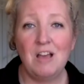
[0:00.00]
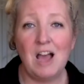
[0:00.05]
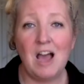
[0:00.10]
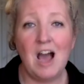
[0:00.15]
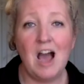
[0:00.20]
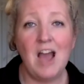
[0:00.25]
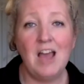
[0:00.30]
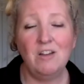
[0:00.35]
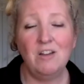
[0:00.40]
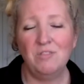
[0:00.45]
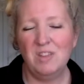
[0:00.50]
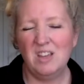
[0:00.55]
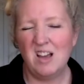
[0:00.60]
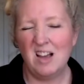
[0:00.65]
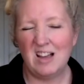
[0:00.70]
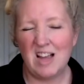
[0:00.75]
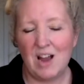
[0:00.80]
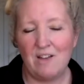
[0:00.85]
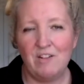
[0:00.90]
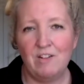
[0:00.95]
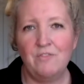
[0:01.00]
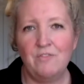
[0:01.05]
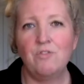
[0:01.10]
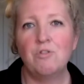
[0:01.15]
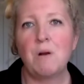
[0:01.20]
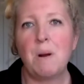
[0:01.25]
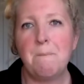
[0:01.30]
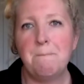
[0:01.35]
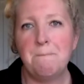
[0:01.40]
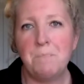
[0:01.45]
I only got covered
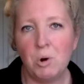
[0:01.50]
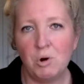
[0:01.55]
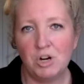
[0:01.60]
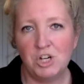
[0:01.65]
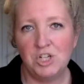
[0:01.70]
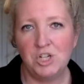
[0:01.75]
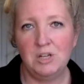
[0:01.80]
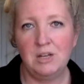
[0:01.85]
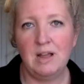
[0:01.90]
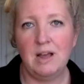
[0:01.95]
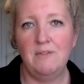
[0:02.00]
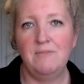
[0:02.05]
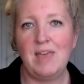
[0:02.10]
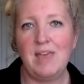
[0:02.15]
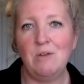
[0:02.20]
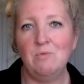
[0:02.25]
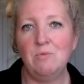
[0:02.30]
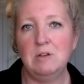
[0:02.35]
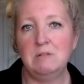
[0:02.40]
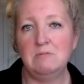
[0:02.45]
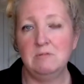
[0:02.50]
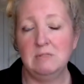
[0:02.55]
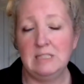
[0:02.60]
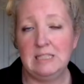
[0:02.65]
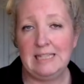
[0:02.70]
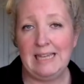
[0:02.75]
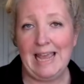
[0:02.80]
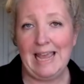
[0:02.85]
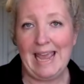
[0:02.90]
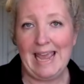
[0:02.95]
for a portion of that what was
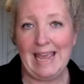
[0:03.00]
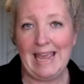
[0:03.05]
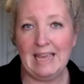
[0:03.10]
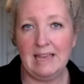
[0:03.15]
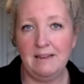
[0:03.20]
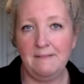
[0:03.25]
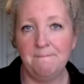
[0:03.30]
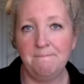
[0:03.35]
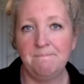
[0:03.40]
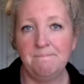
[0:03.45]
taken.